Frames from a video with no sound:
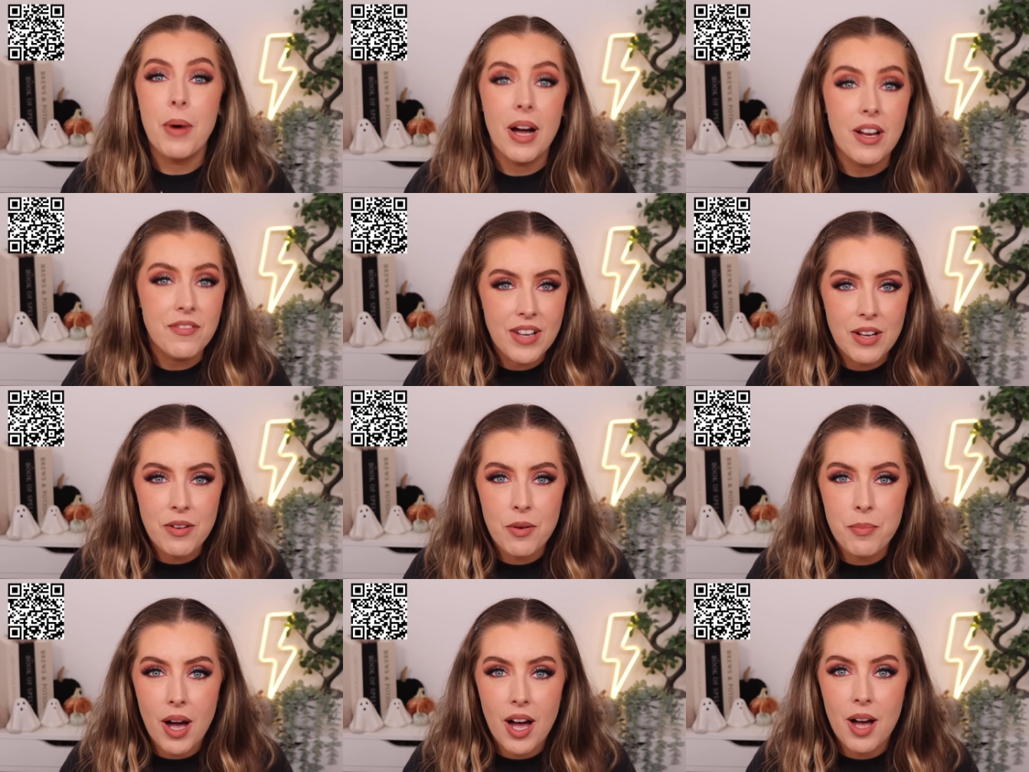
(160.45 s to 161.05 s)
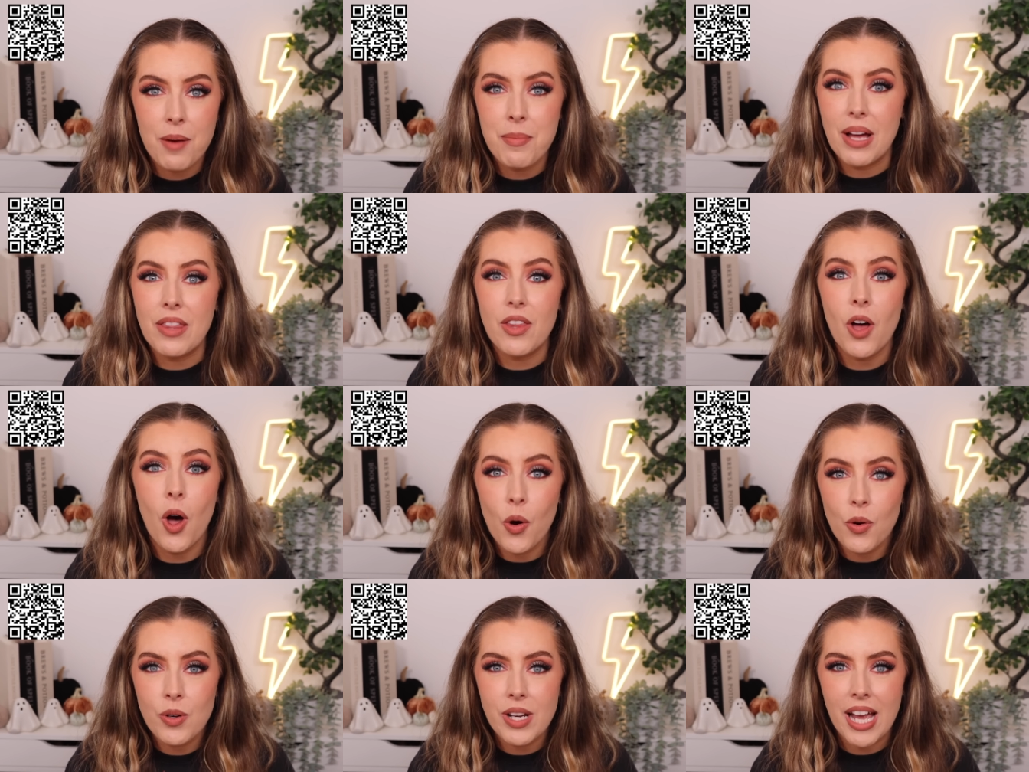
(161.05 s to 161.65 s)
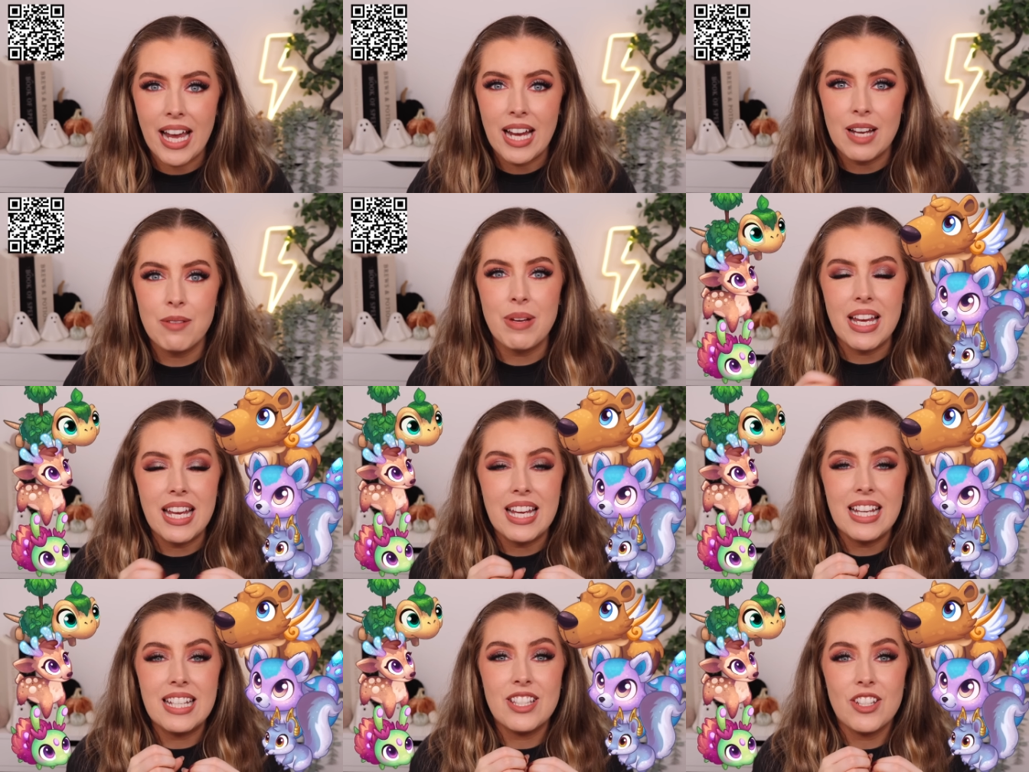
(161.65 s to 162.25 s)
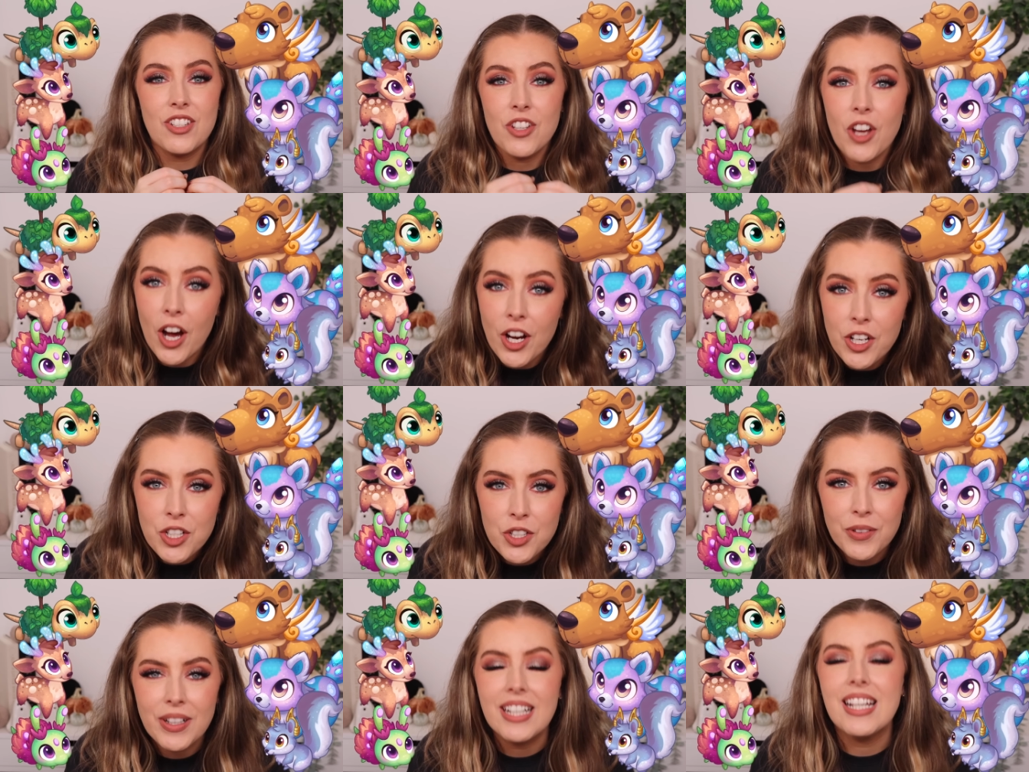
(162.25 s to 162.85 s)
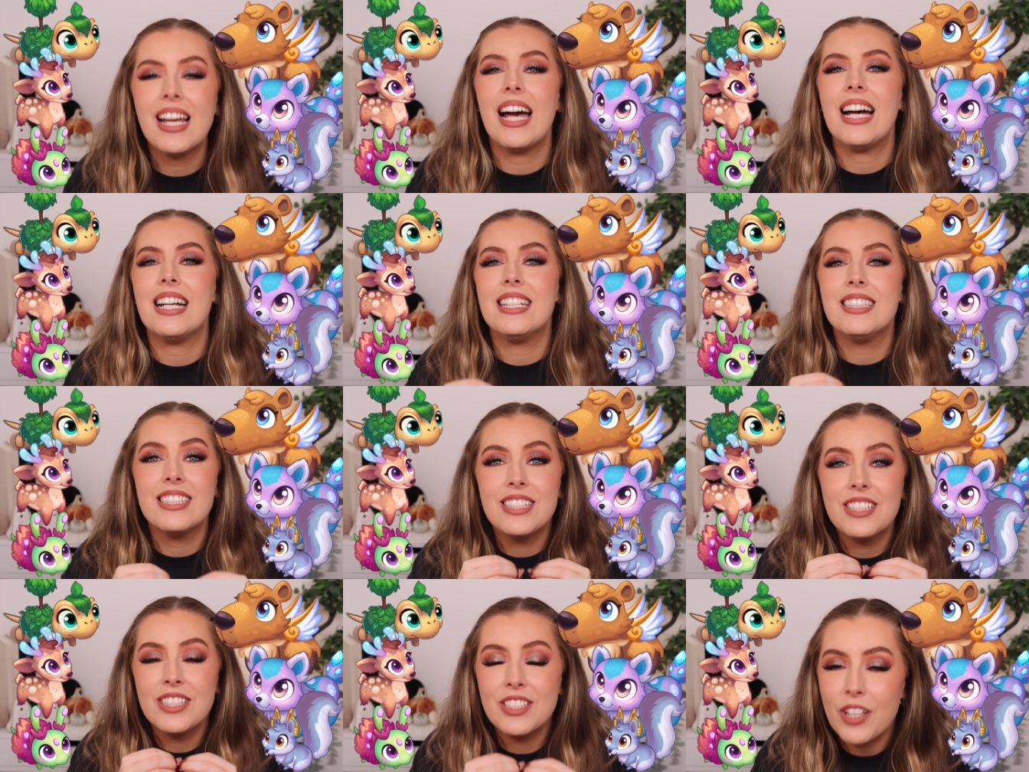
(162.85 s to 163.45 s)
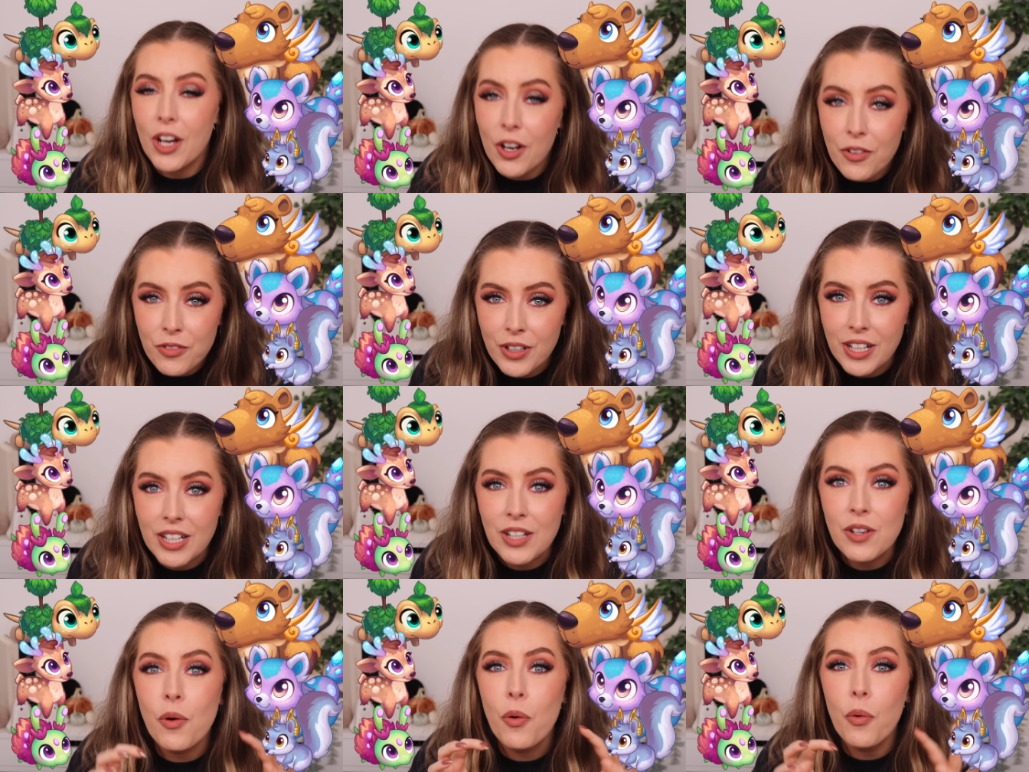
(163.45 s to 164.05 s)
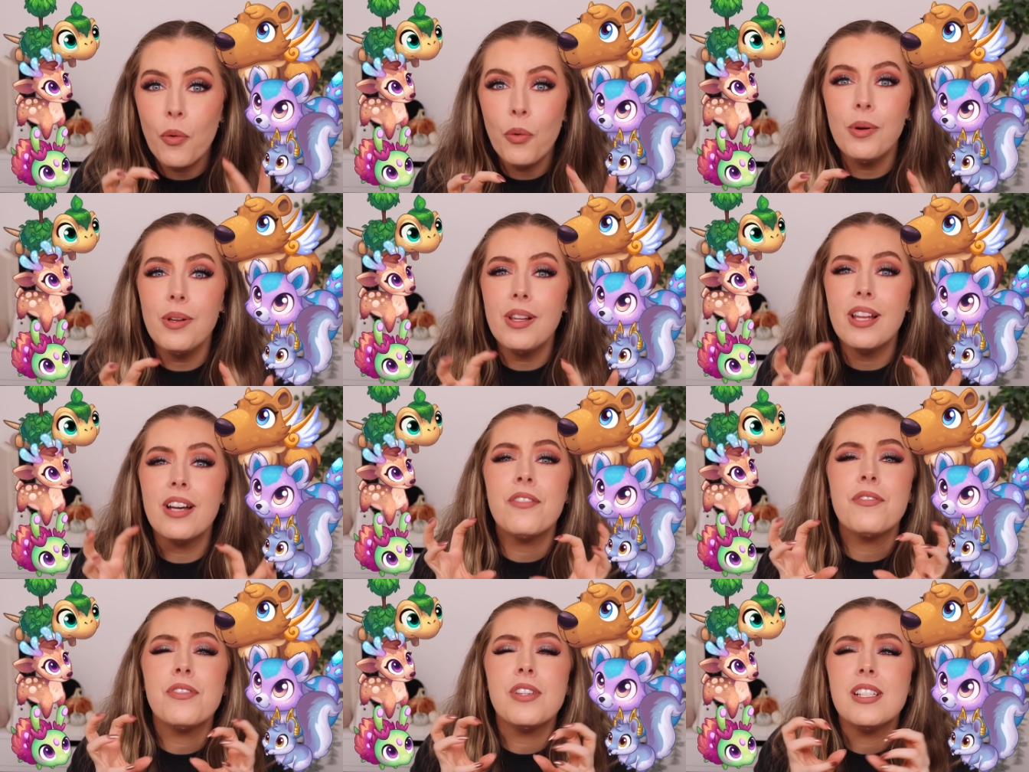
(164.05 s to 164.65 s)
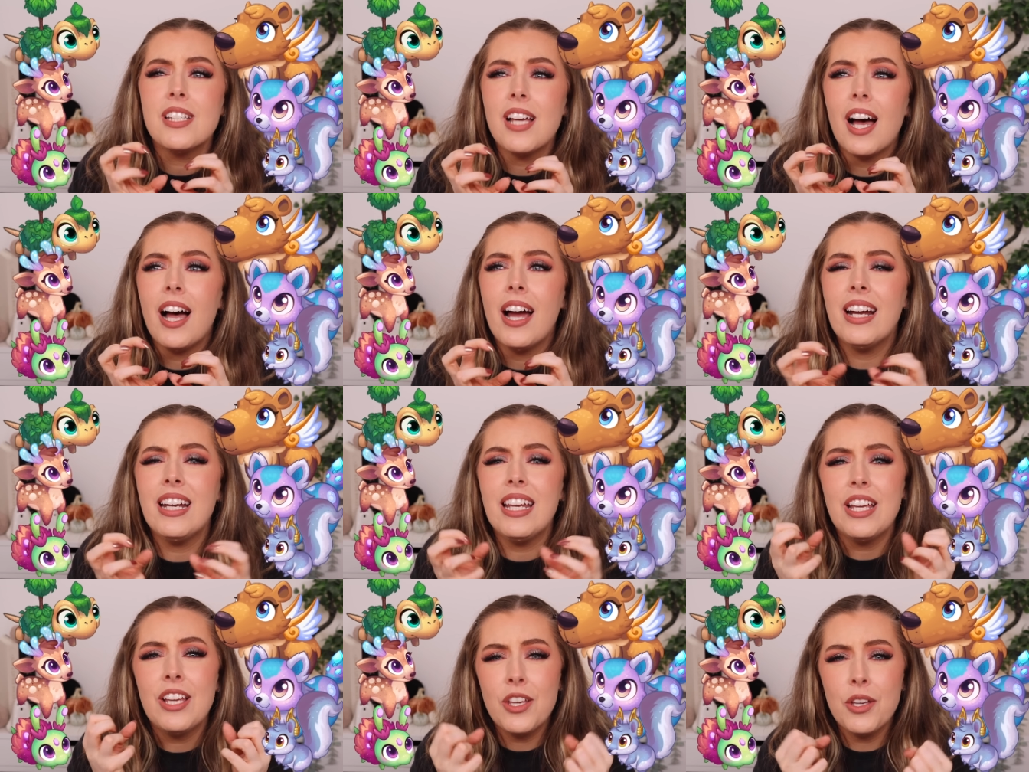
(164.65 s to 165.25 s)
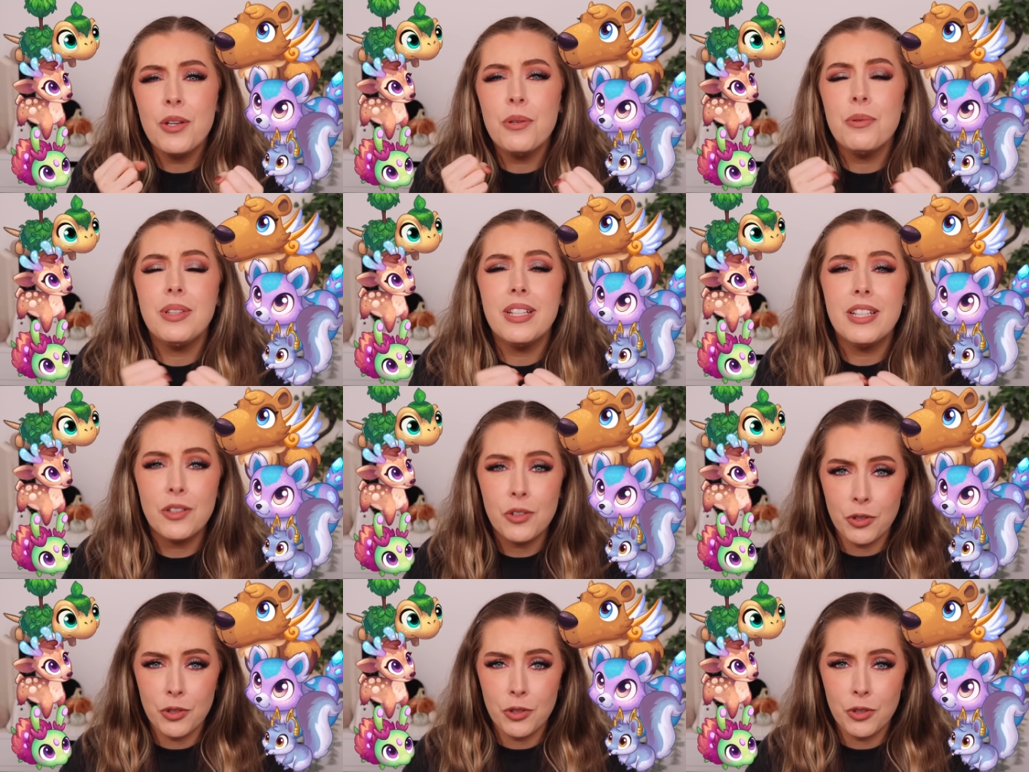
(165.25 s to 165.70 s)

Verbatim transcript: my favorite part about the whole game is nurturing and discovering all of love the tiny, cute little